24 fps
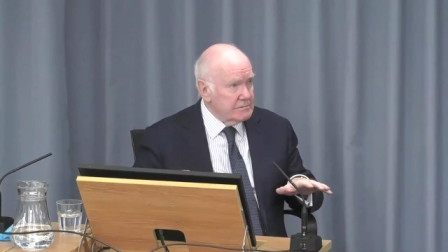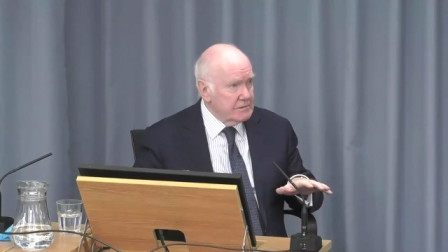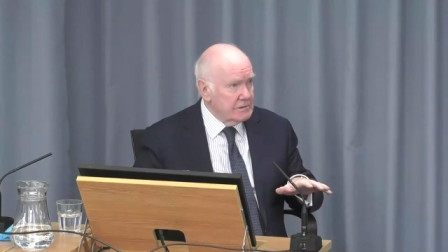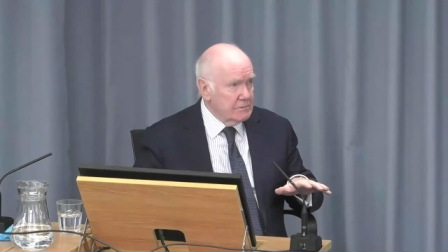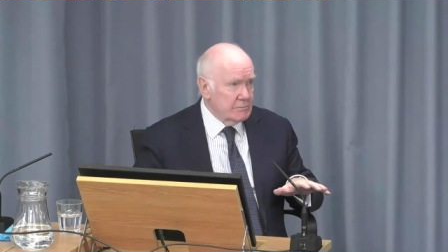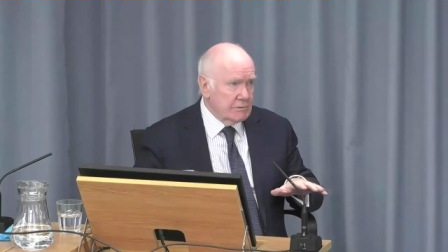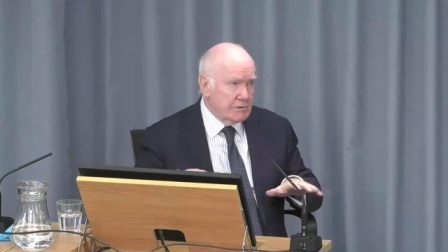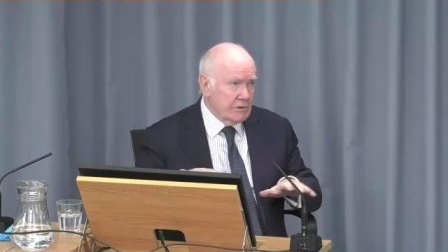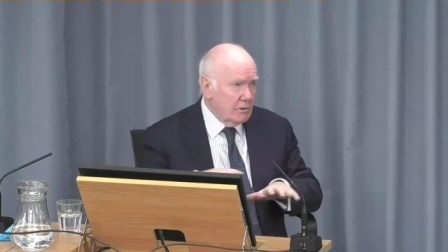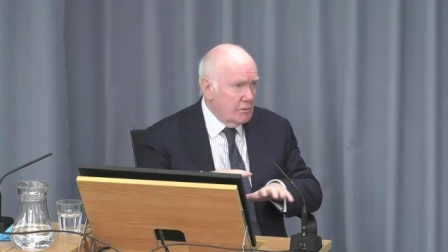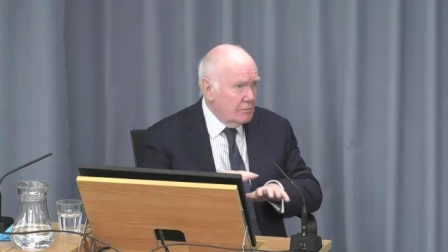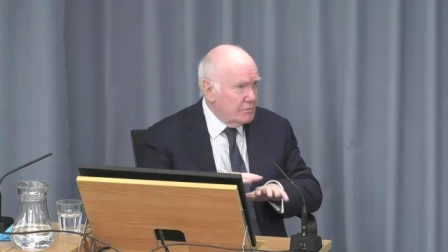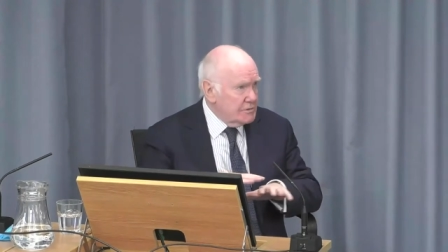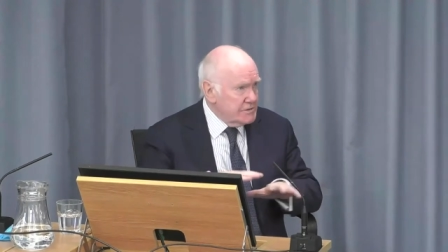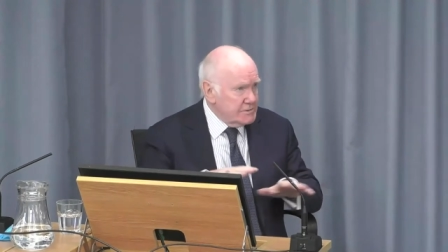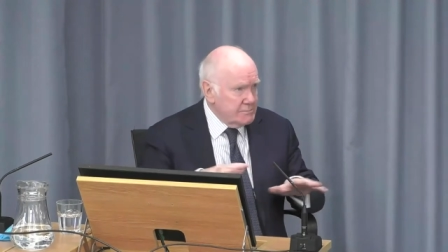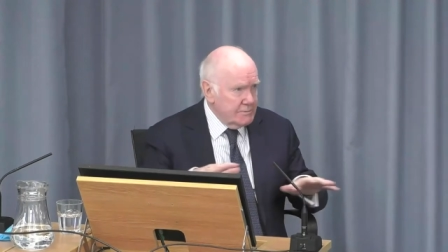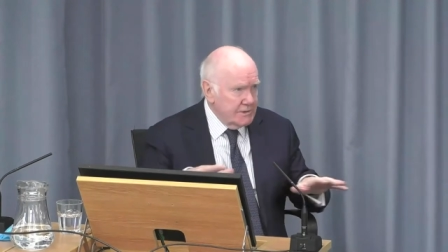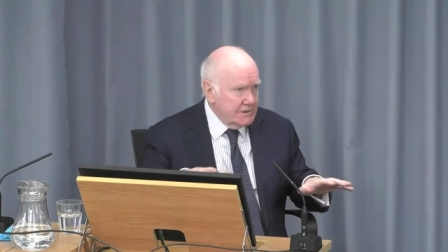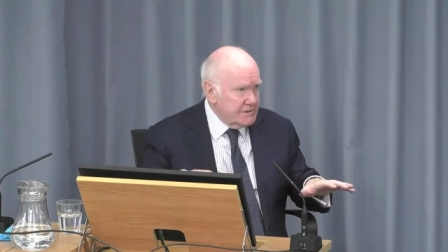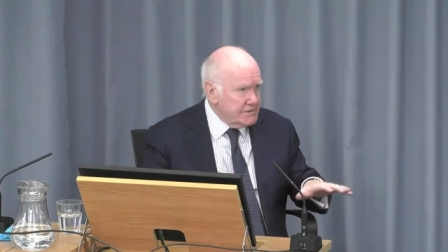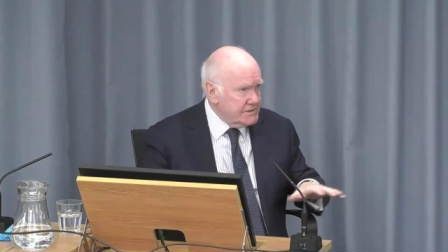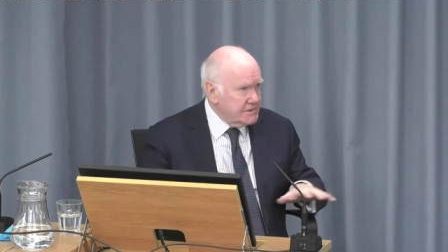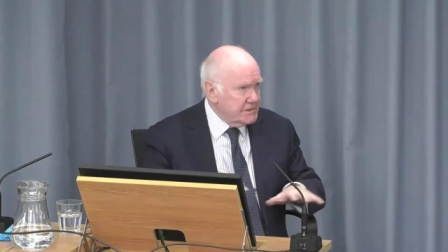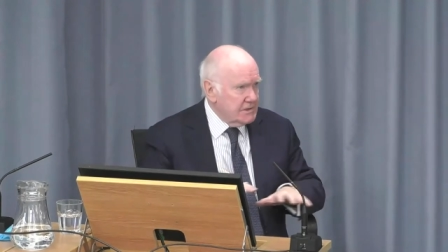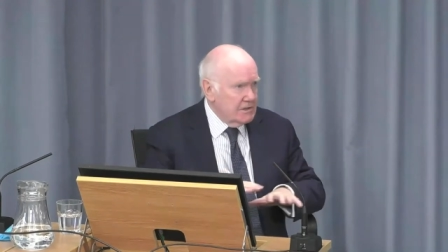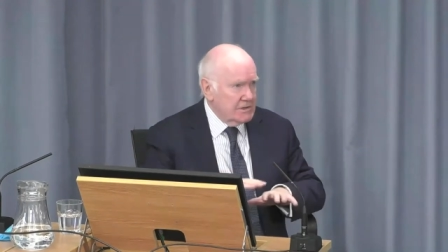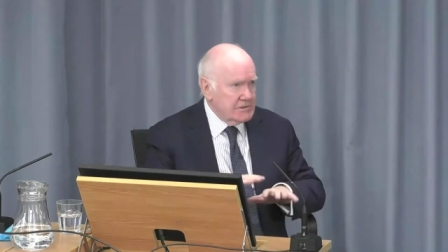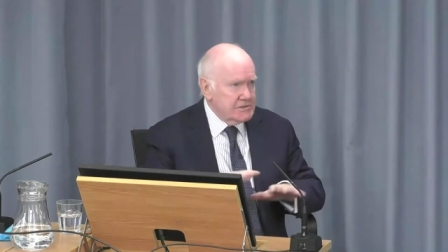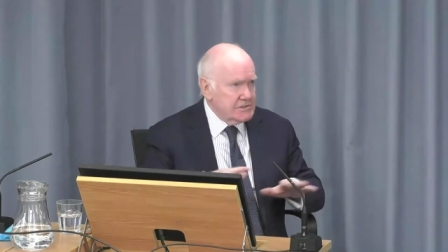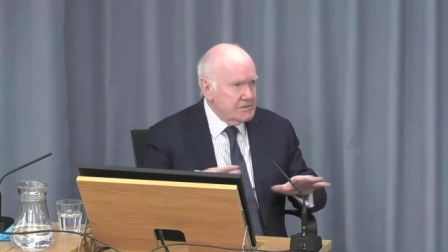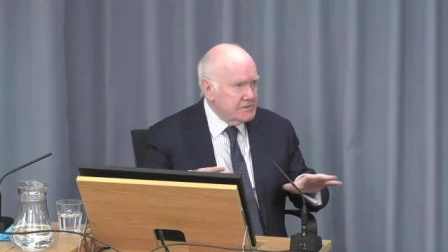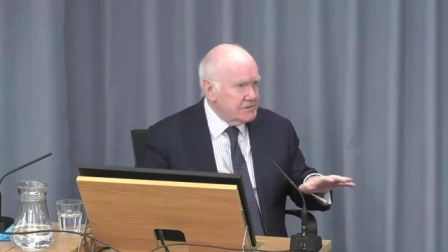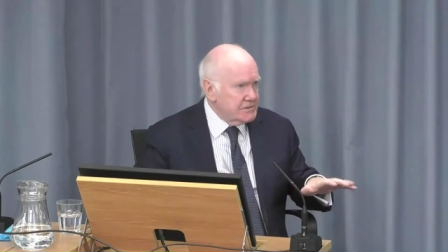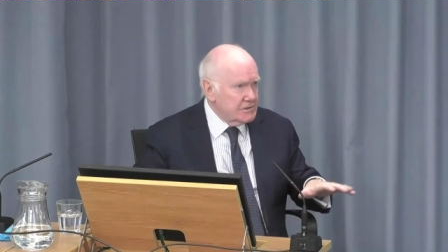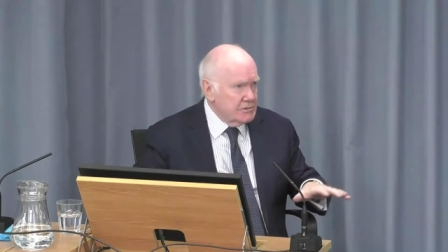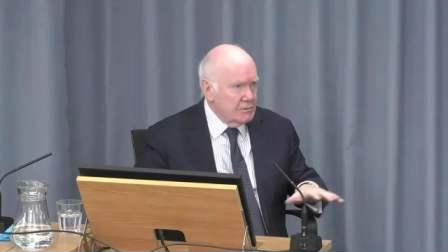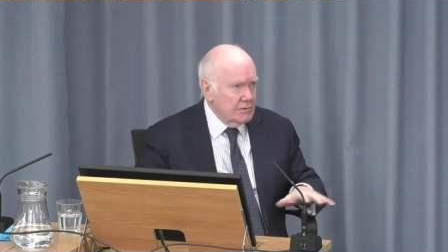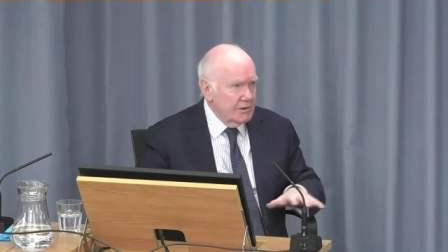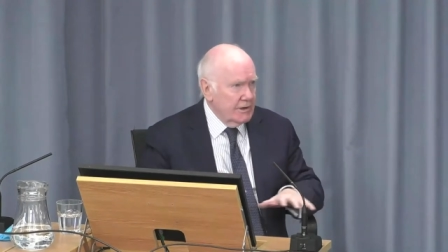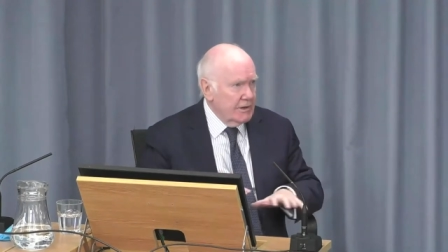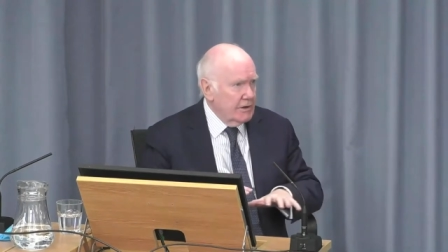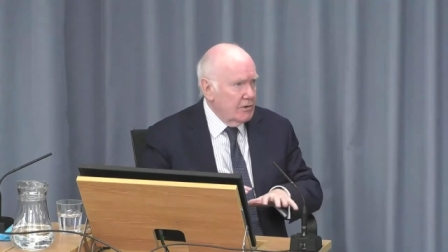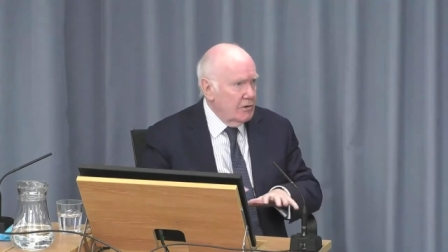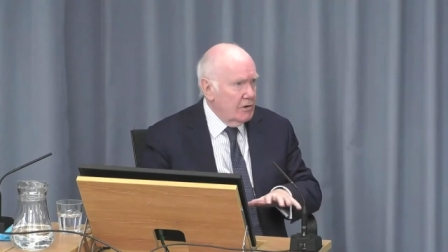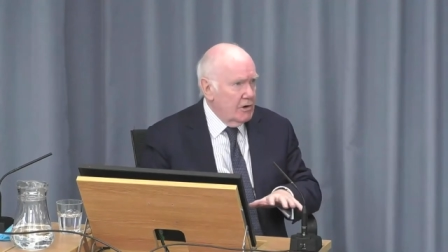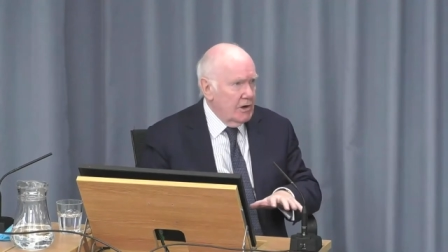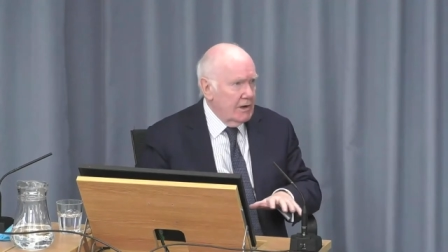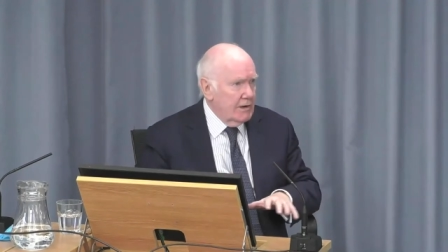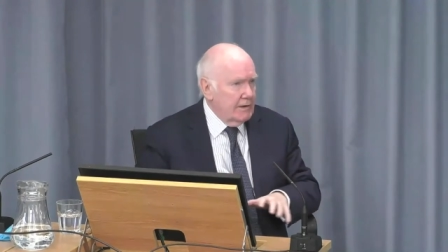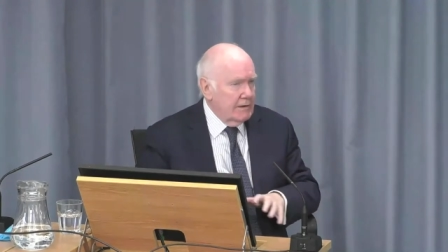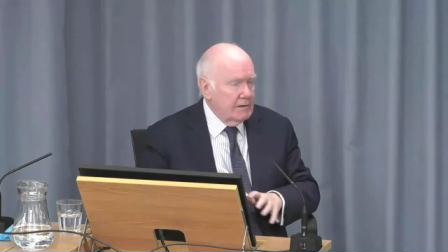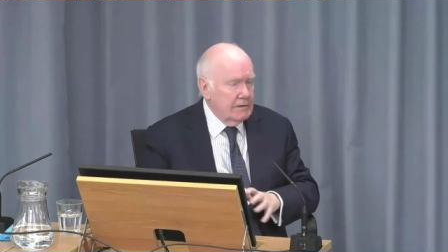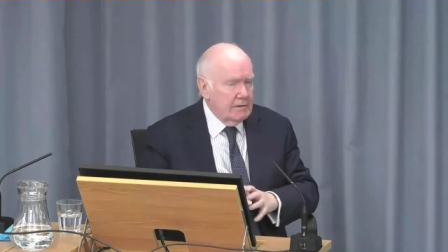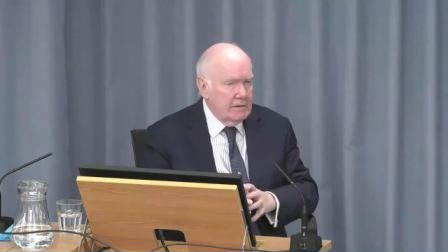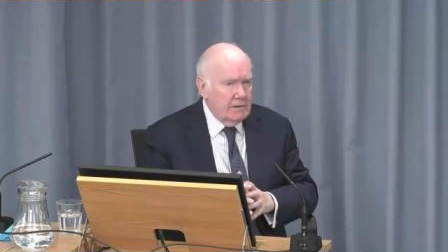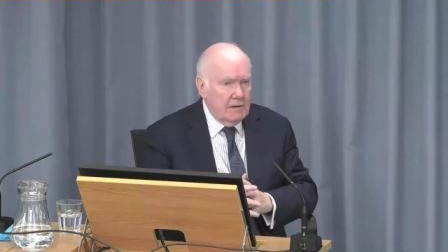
There would always be discussions going on.